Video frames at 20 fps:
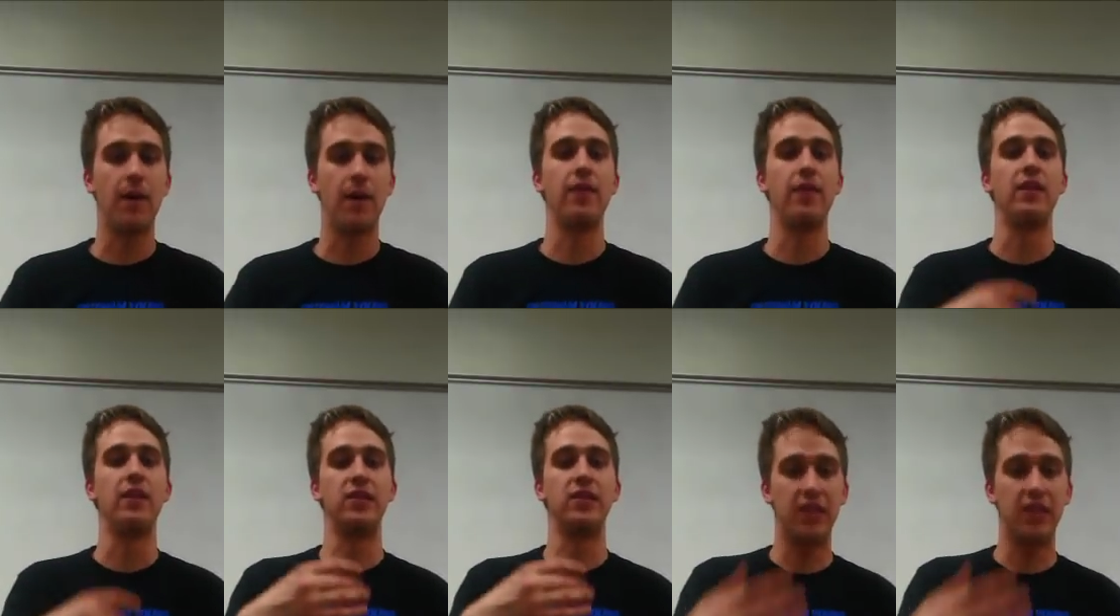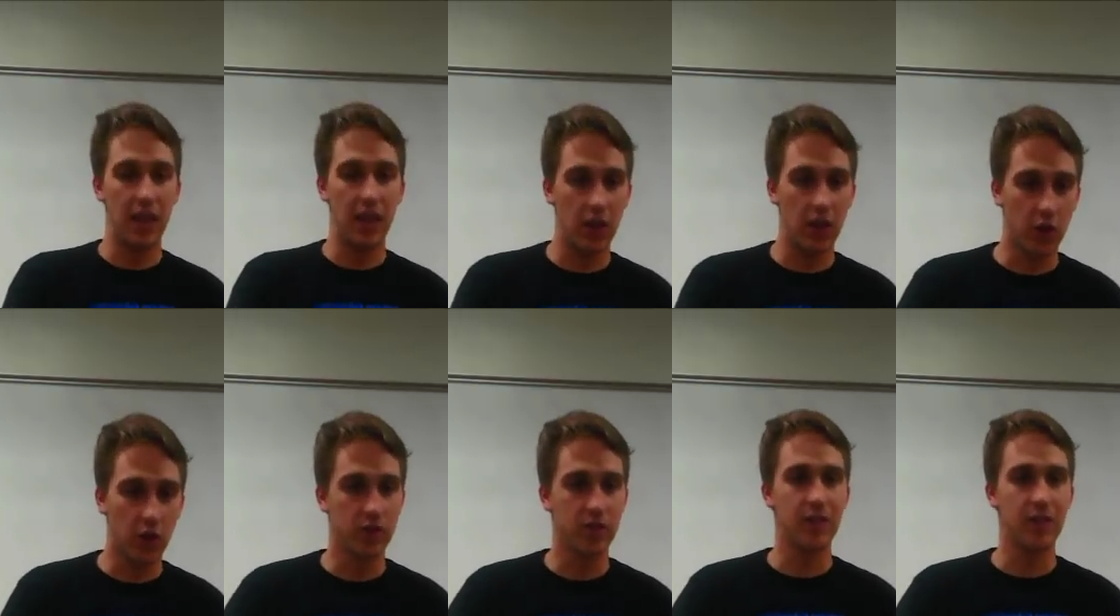but the
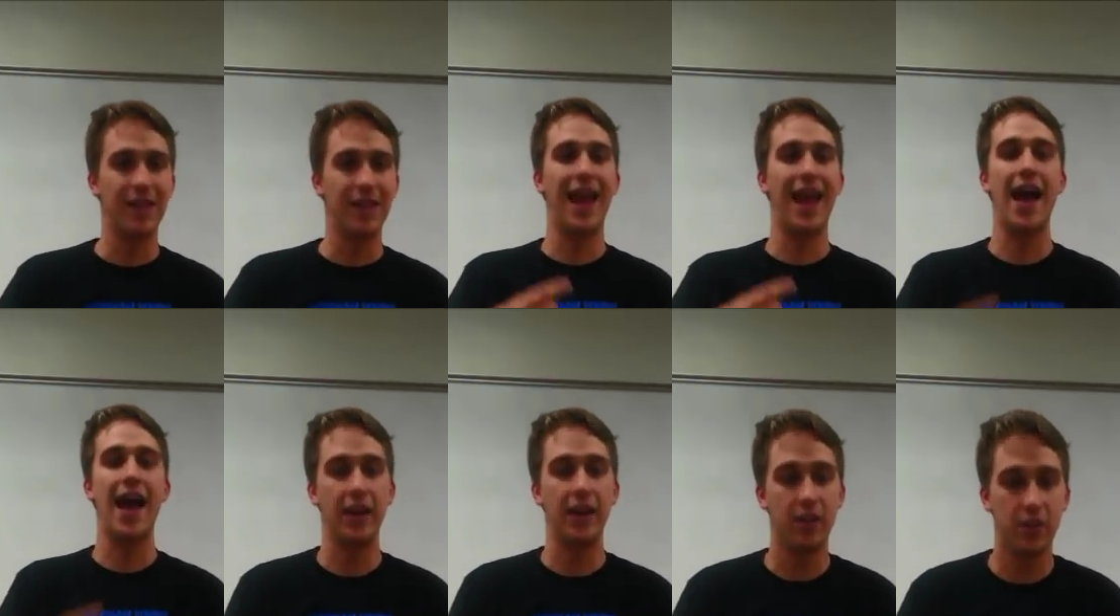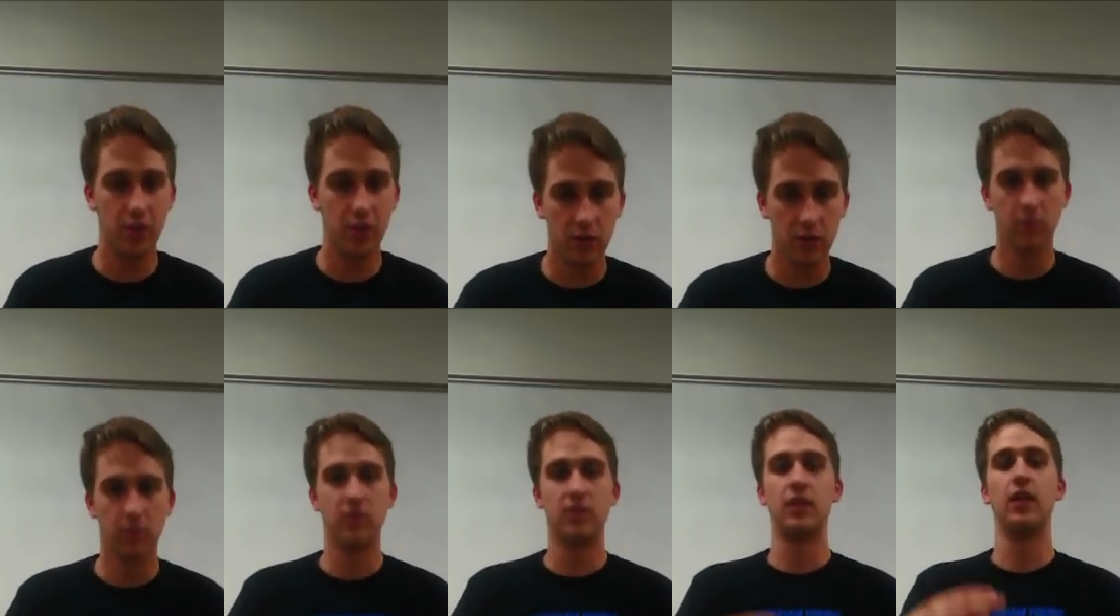skills, the
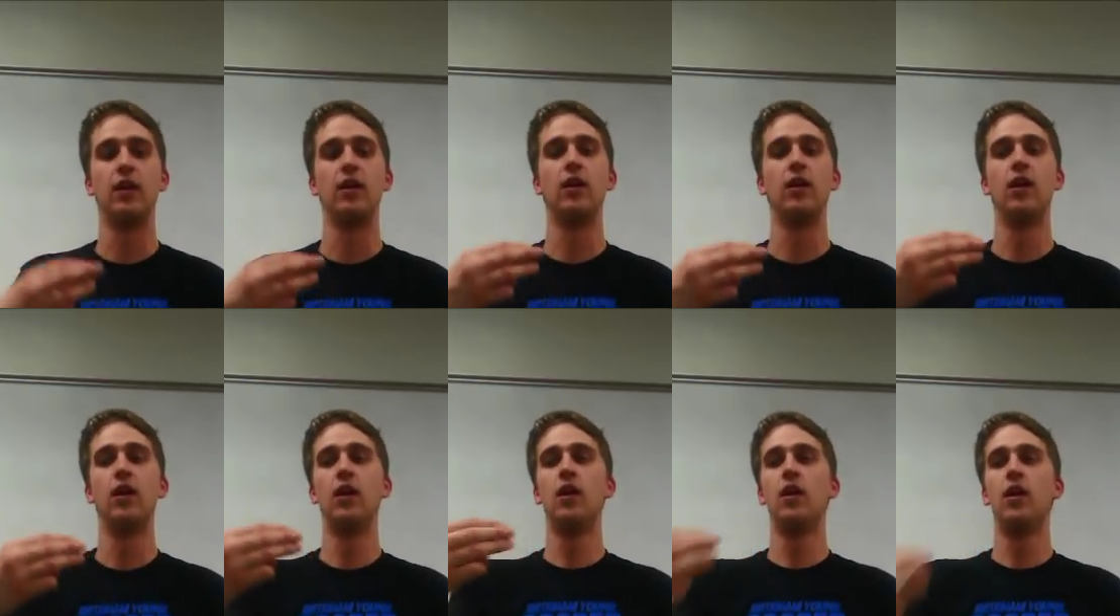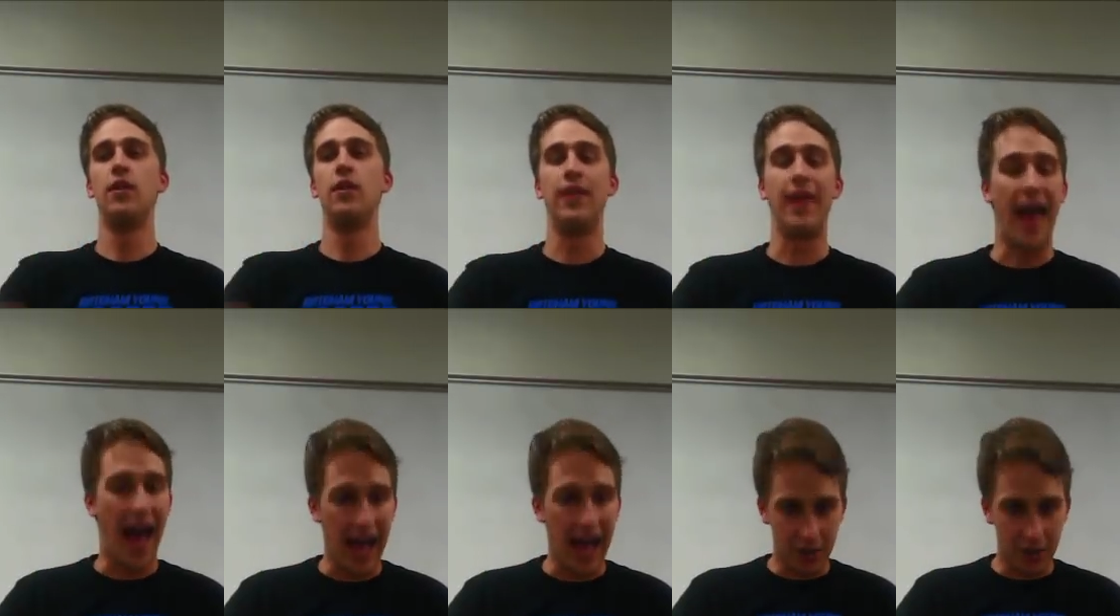attitudes, the
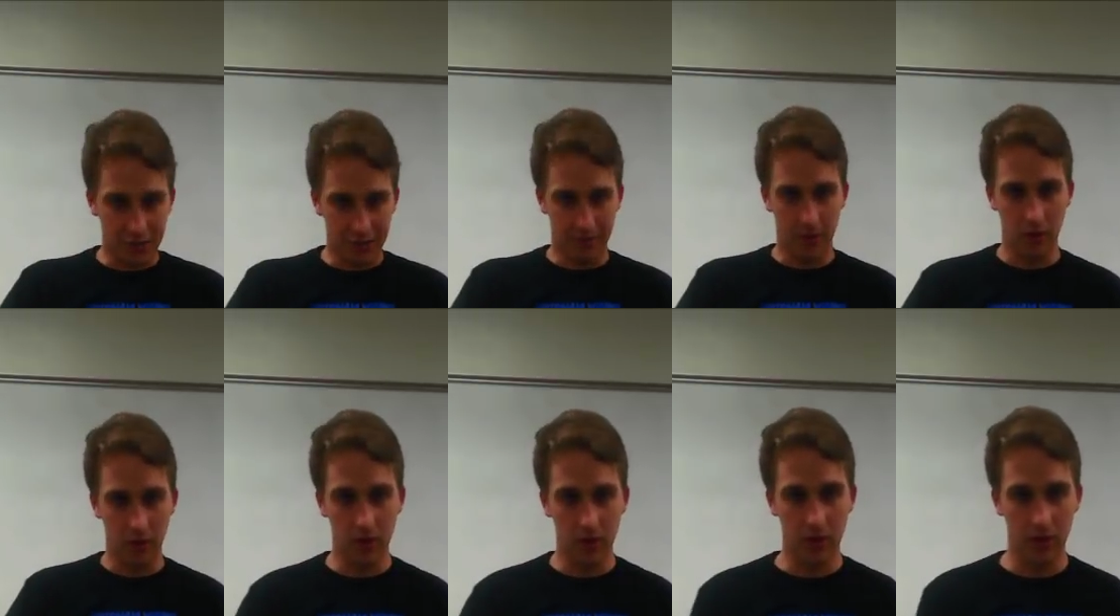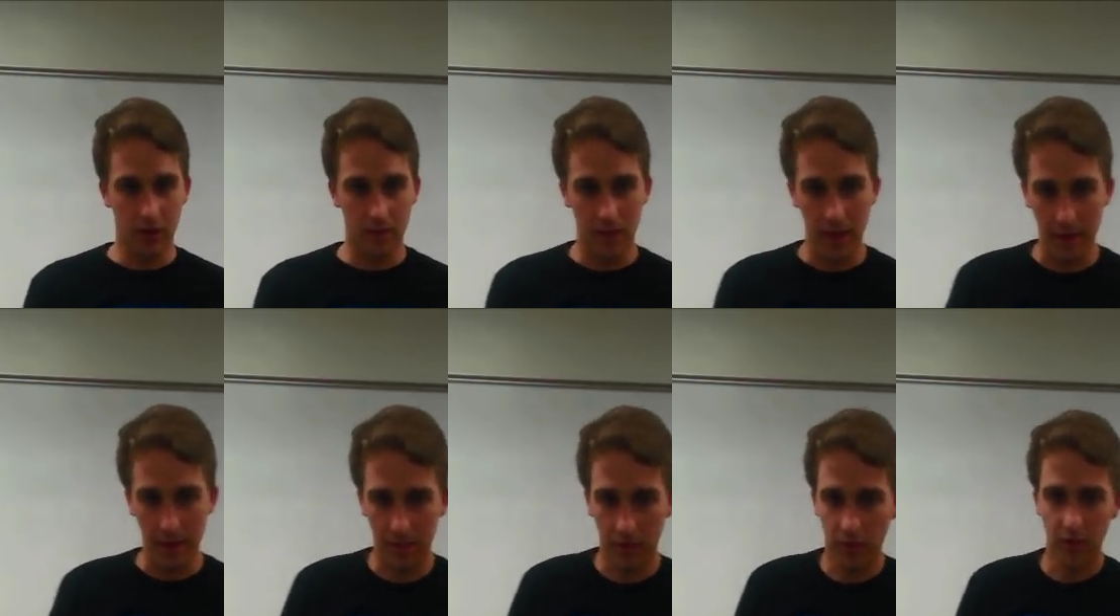attributes of the
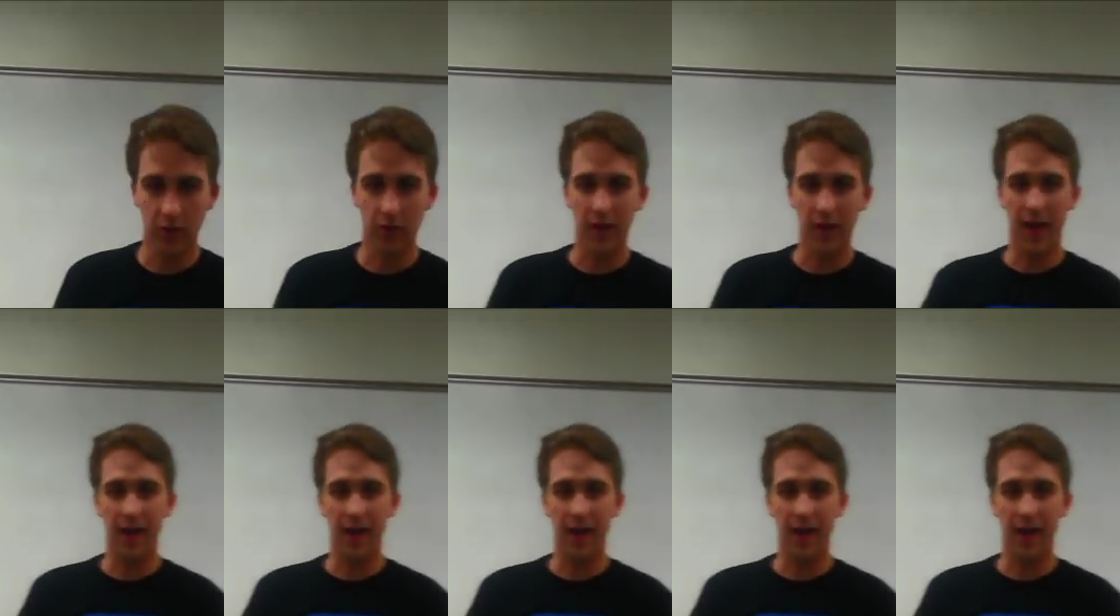people. So